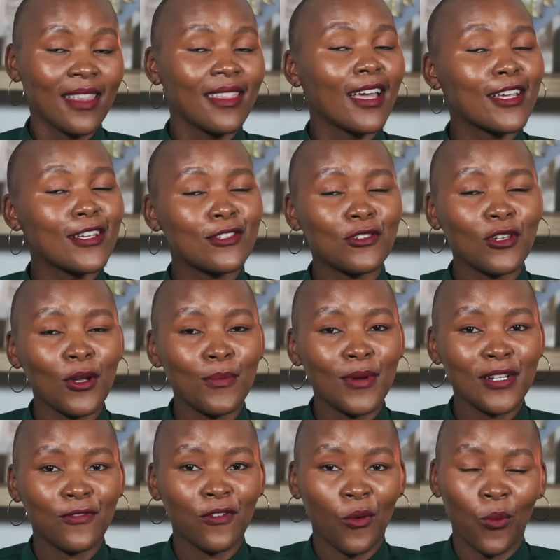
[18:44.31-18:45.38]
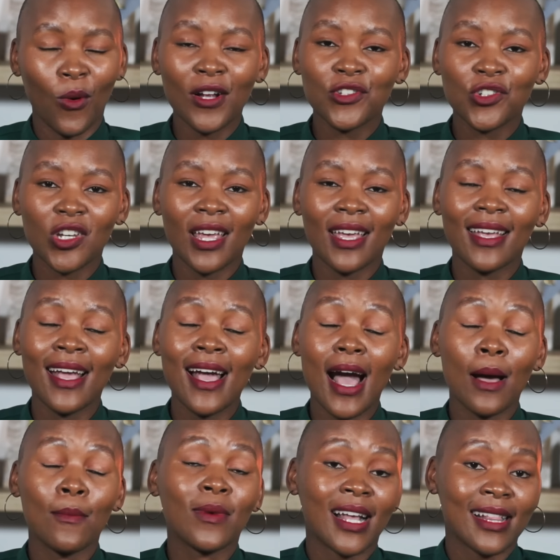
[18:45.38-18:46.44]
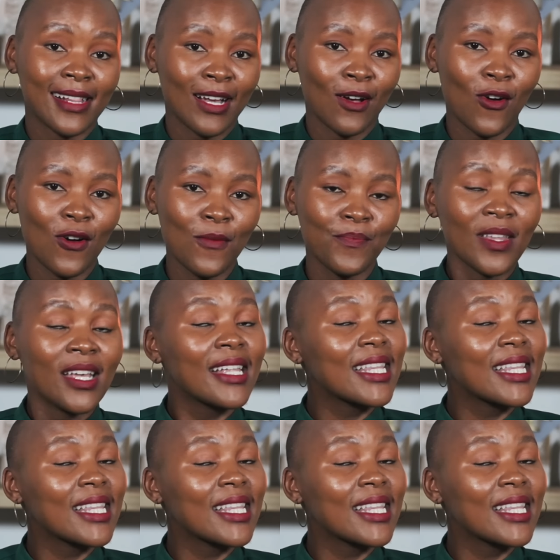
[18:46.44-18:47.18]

Thank you so much for watching. I'm Katlego.